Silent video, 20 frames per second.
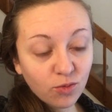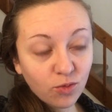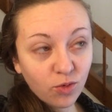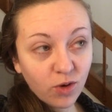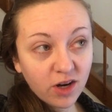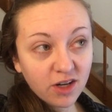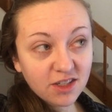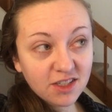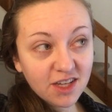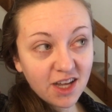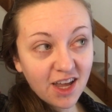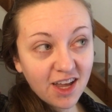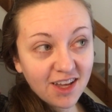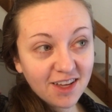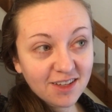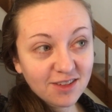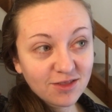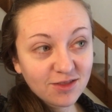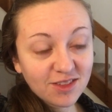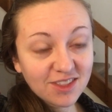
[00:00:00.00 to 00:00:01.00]
What
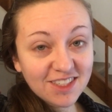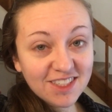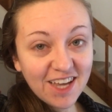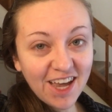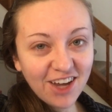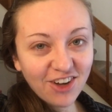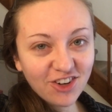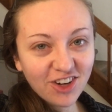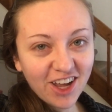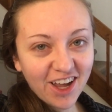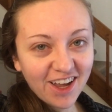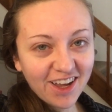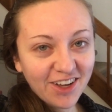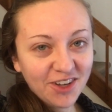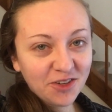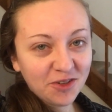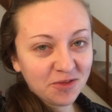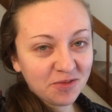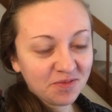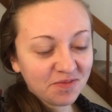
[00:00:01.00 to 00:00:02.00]
day? Saturday.
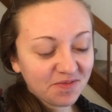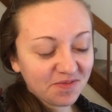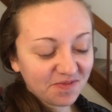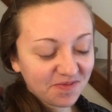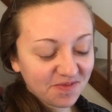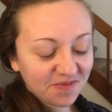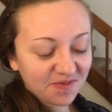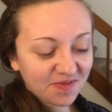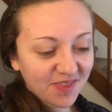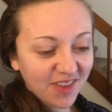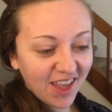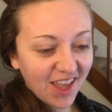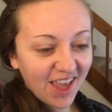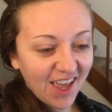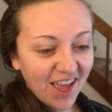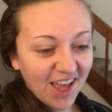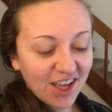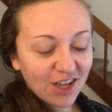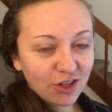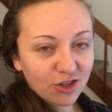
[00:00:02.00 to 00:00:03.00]

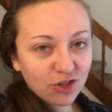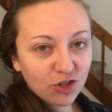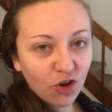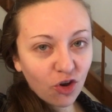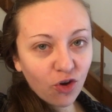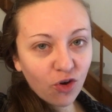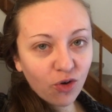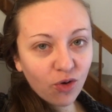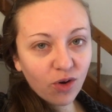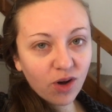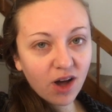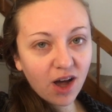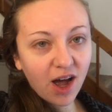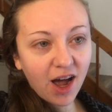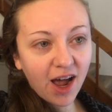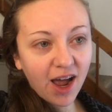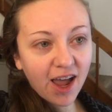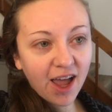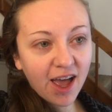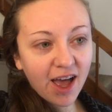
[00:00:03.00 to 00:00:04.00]
So
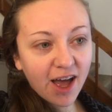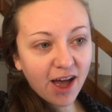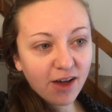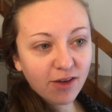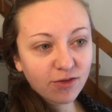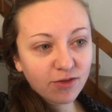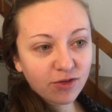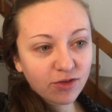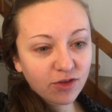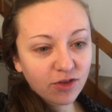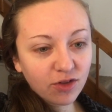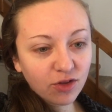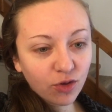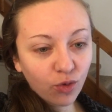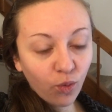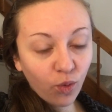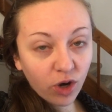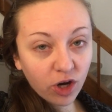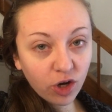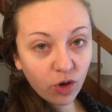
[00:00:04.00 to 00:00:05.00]
I have
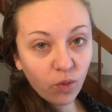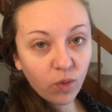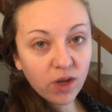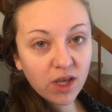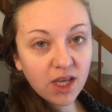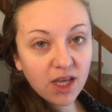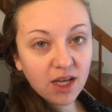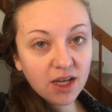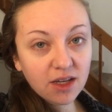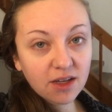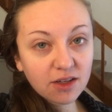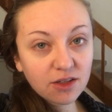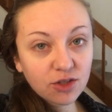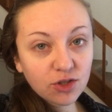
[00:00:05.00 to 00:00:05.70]
the work week